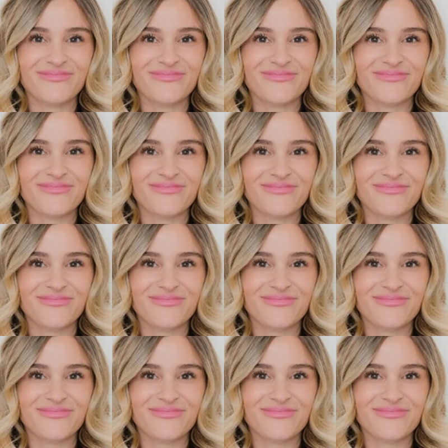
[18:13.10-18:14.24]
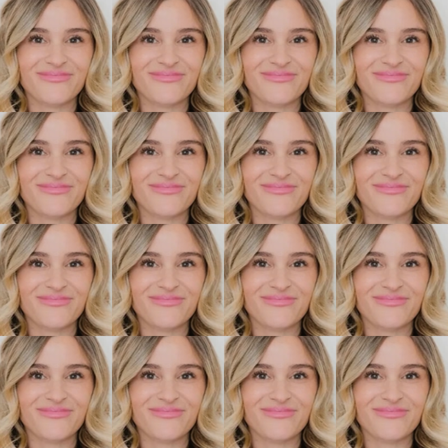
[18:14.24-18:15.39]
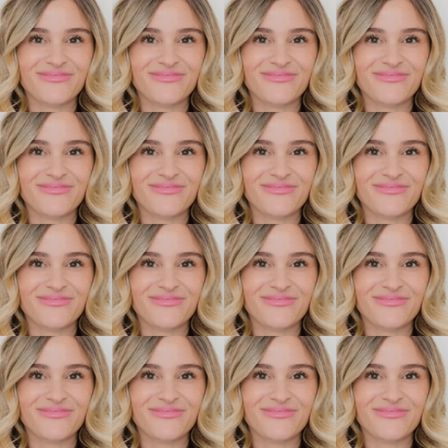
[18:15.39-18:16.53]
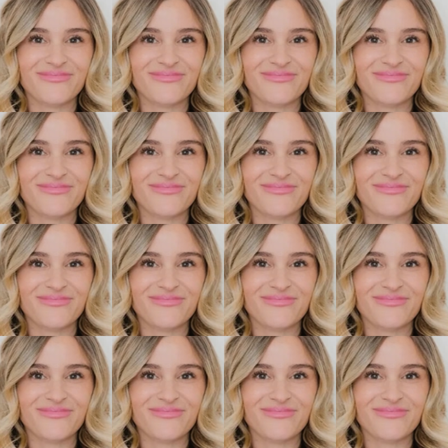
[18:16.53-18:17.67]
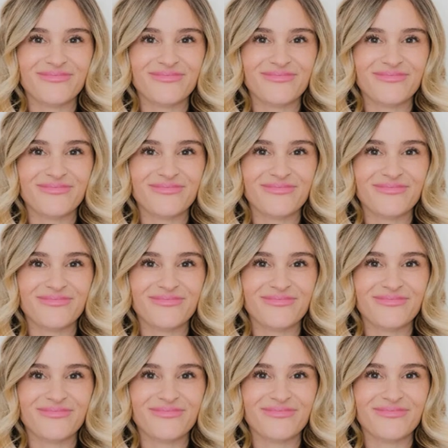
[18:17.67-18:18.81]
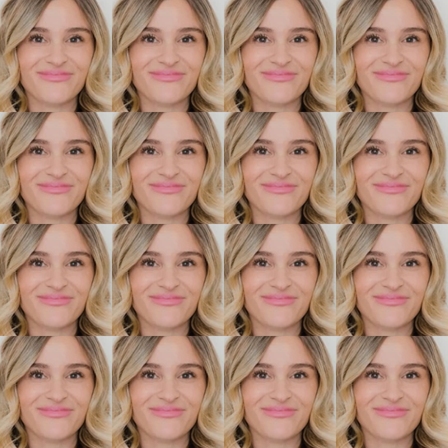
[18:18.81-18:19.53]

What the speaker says: The face doesn't move, so there is nothing to read.